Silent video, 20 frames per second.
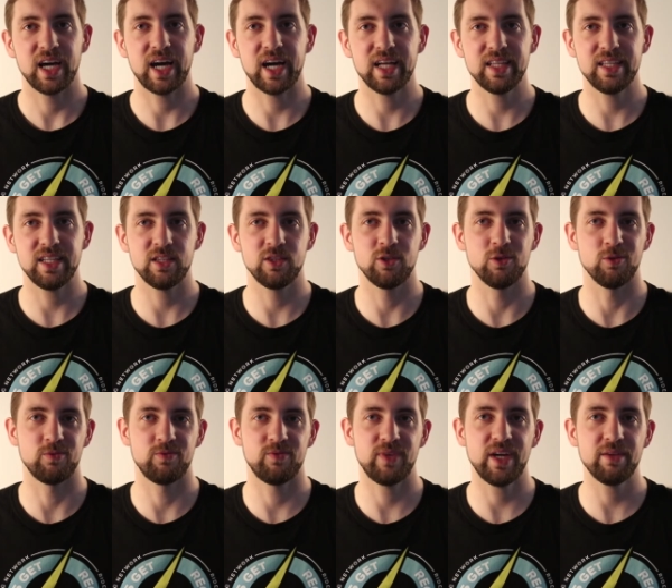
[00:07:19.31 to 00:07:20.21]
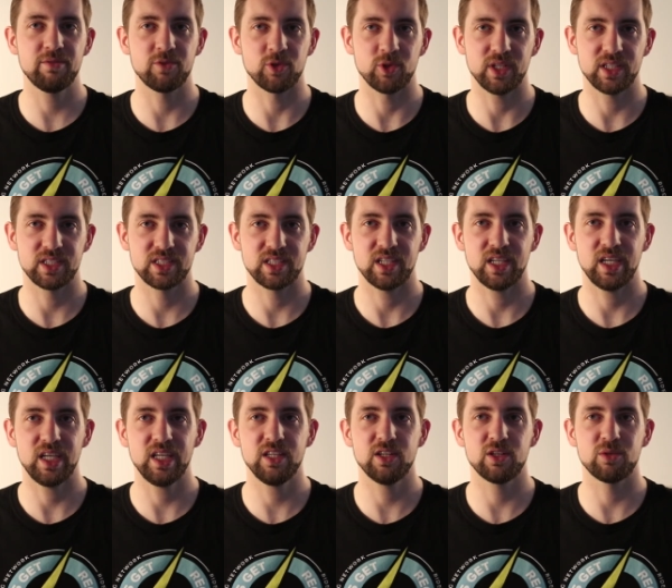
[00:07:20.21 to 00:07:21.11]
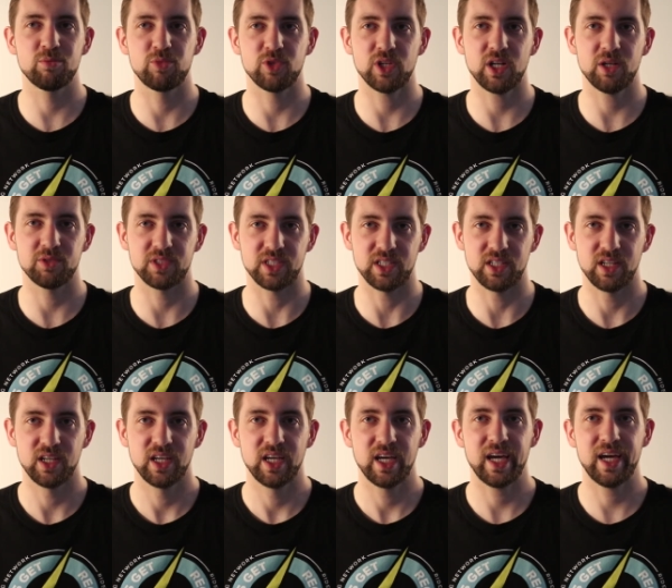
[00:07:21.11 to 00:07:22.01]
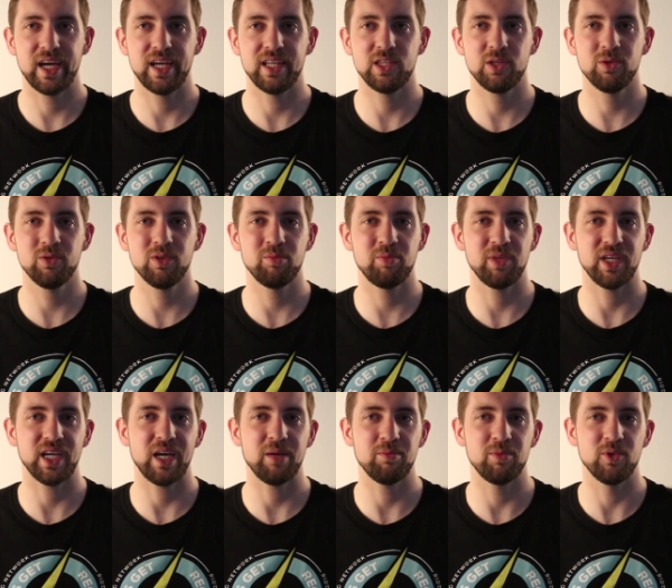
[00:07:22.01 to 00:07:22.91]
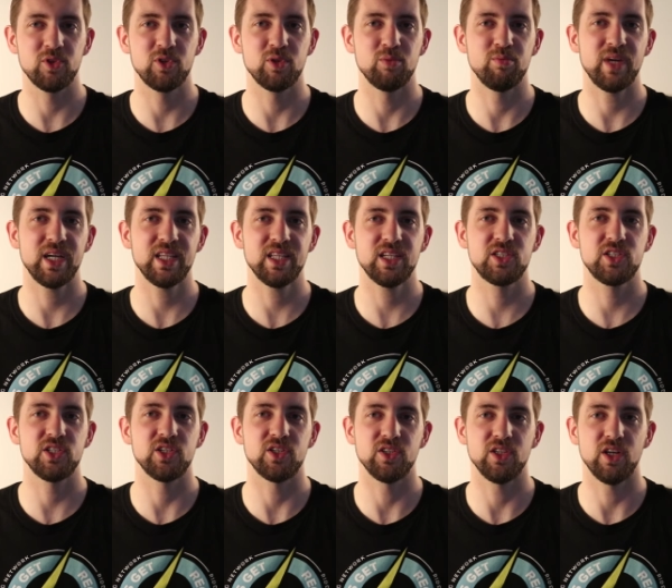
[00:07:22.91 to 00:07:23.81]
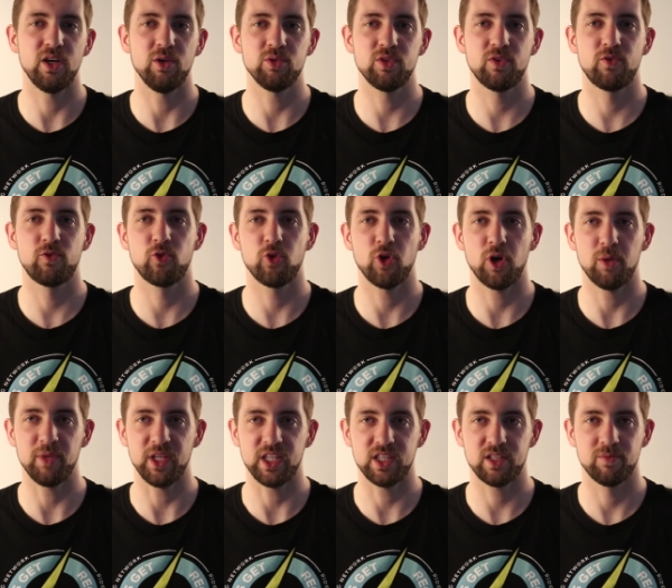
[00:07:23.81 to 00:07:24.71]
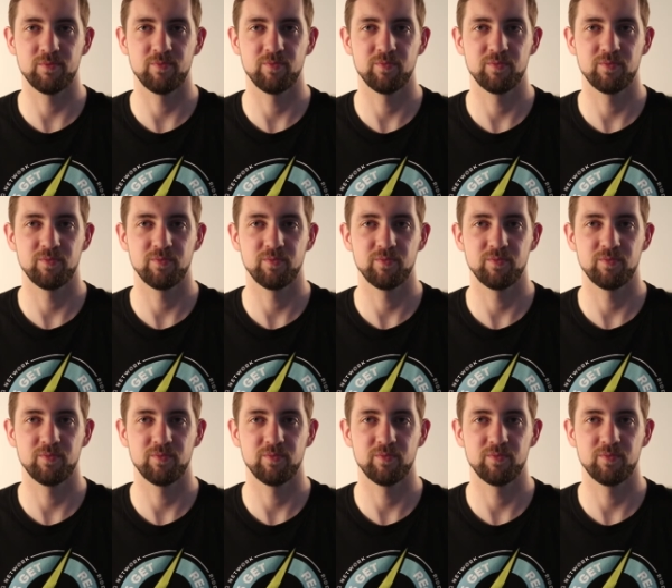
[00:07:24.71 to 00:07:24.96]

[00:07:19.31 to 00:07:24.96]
add it to favorites in your browser and you will be able to manage your node from it.